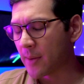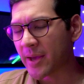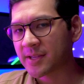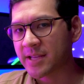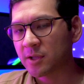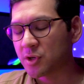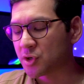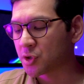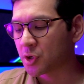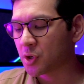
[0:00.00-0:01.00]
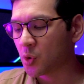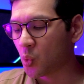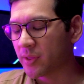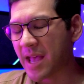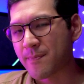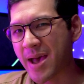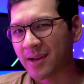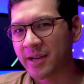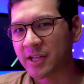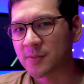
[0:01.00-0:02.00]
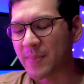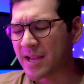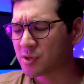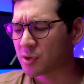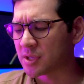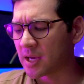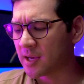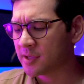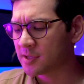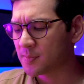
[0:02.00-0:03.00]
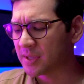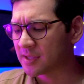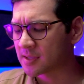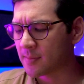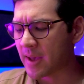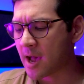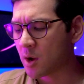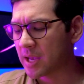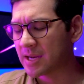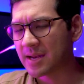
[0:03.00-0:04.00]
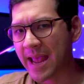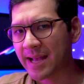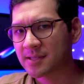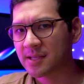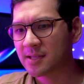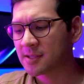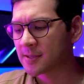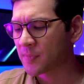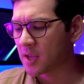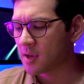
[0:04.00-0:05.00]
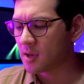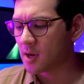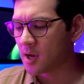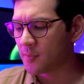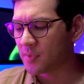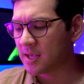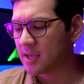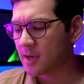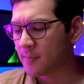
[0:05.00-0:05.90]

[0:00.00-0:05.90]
I'm not exactly sure what that magnetic spacer does, but somehow it enhances um, the